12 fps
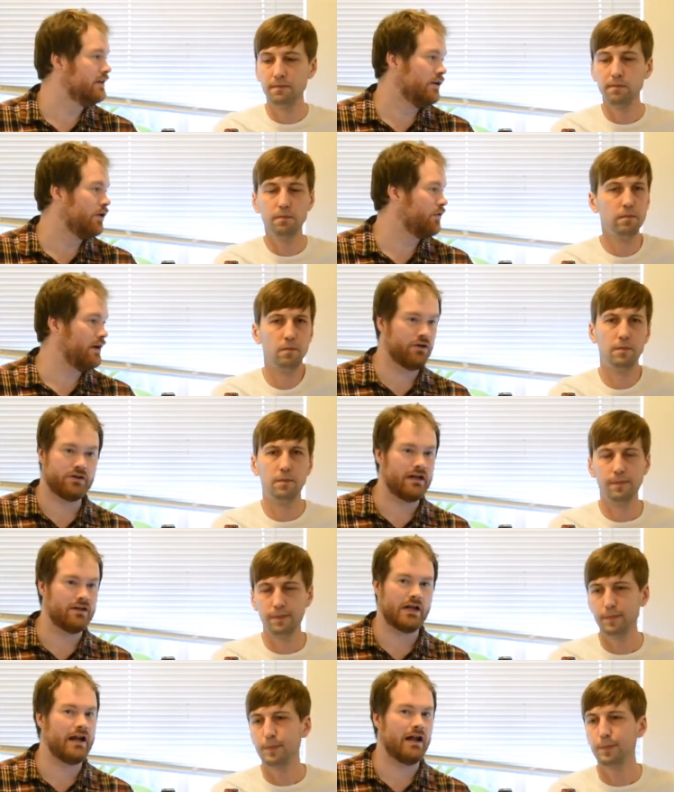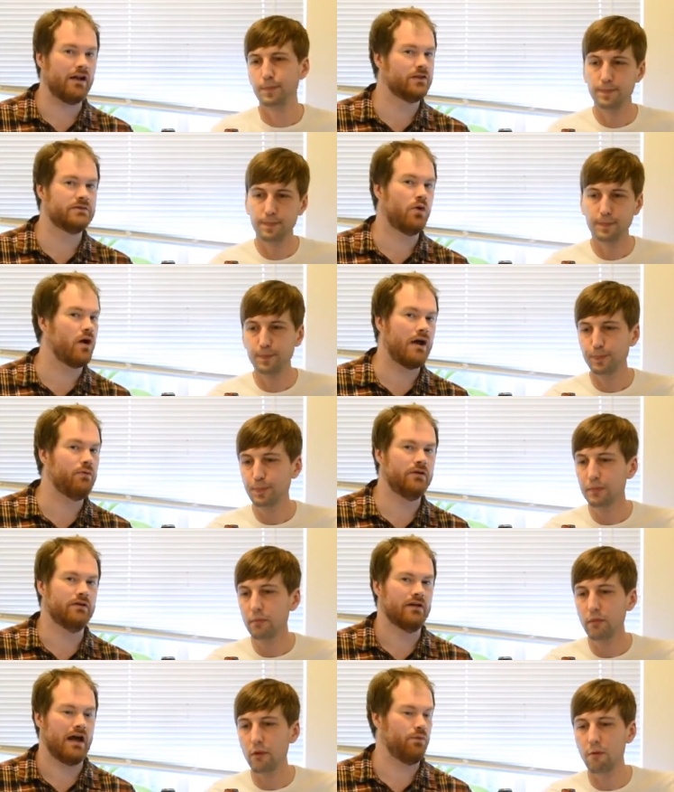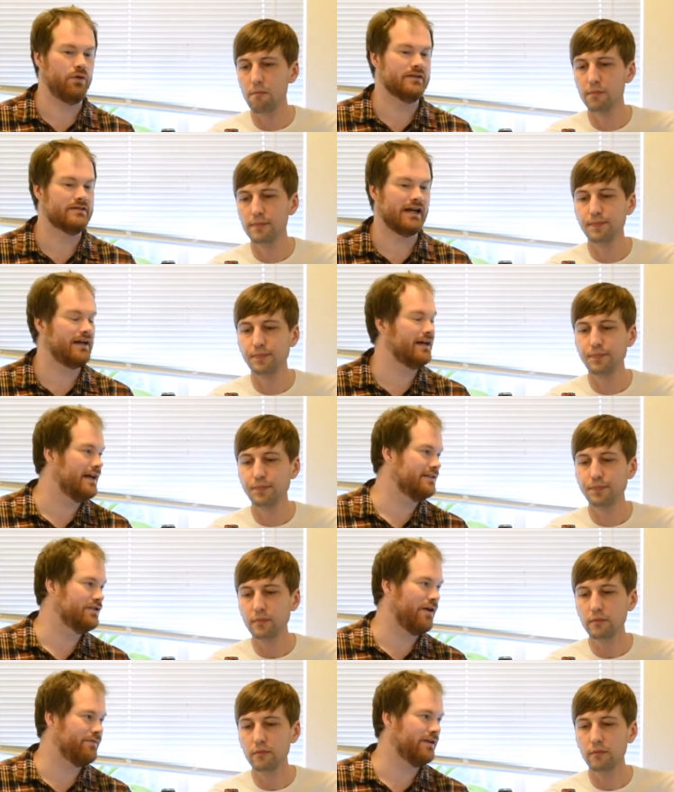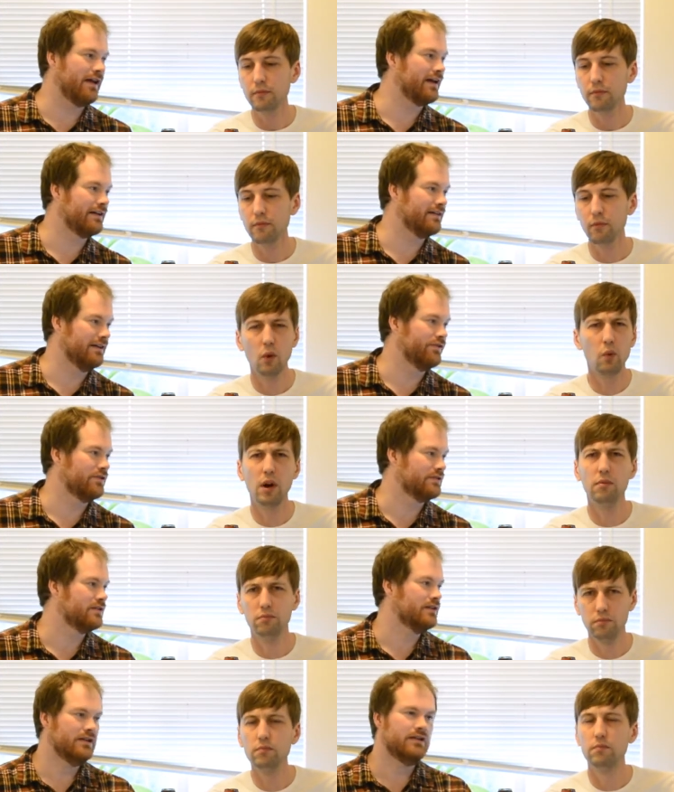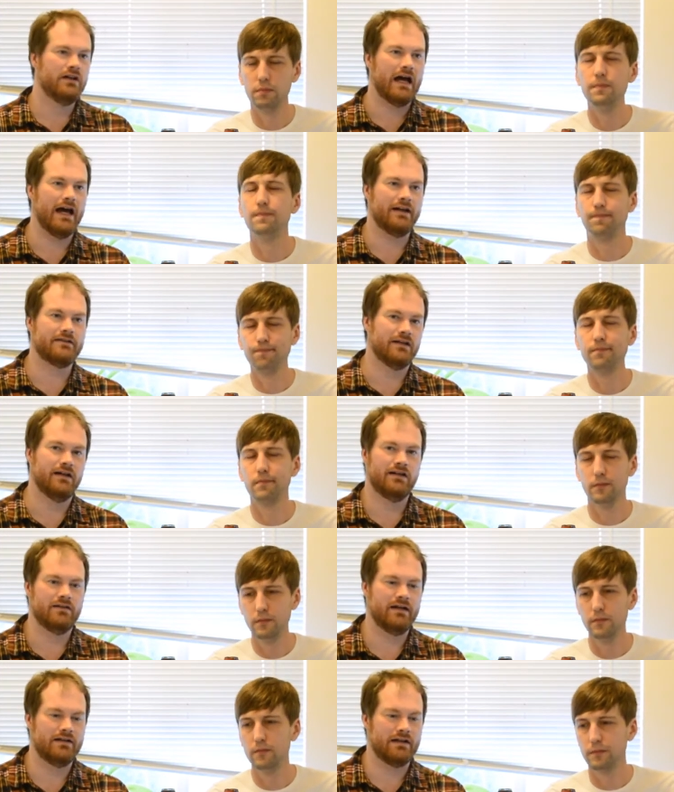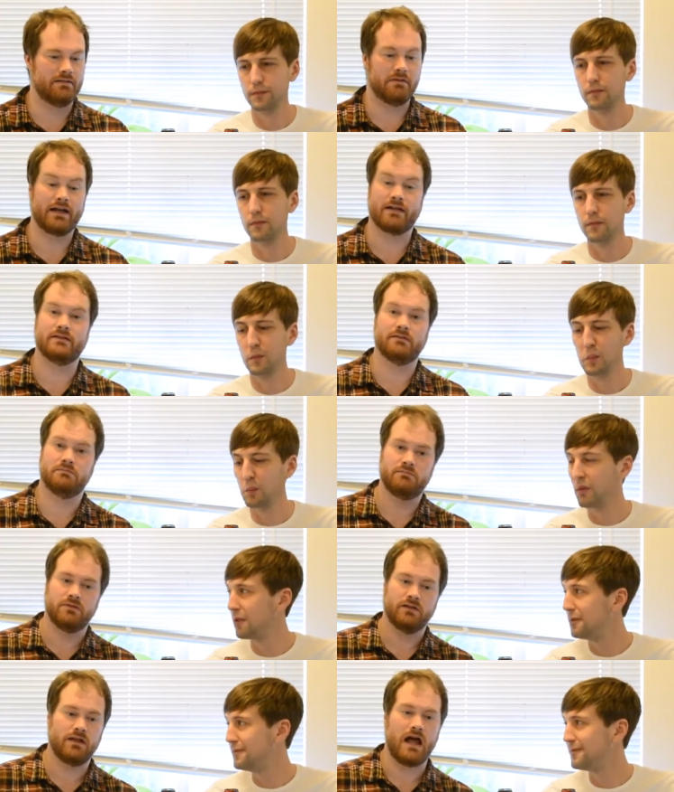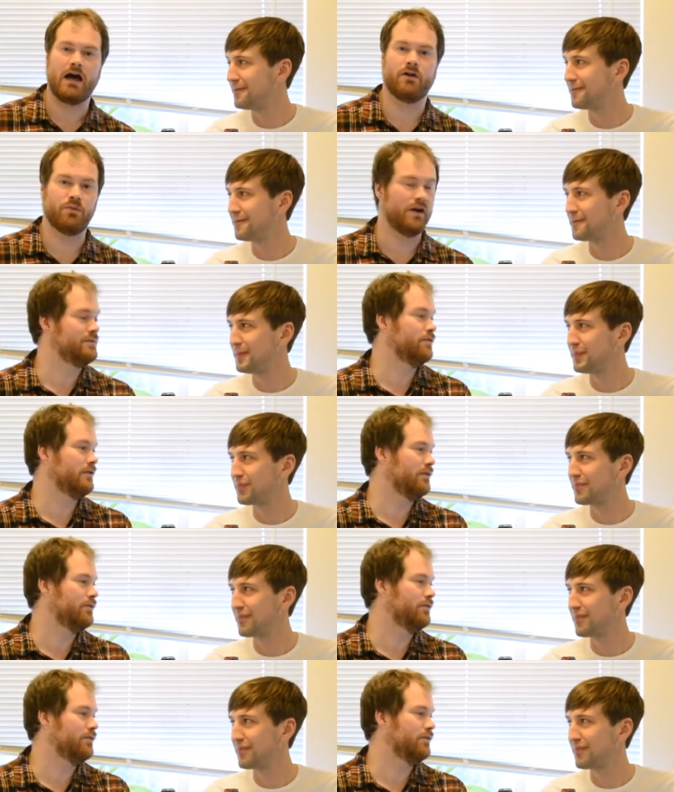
Speaker 1: or whatever, $10 more, I wouldn't second guess you. I feel like it delivers at I guess a little higher price point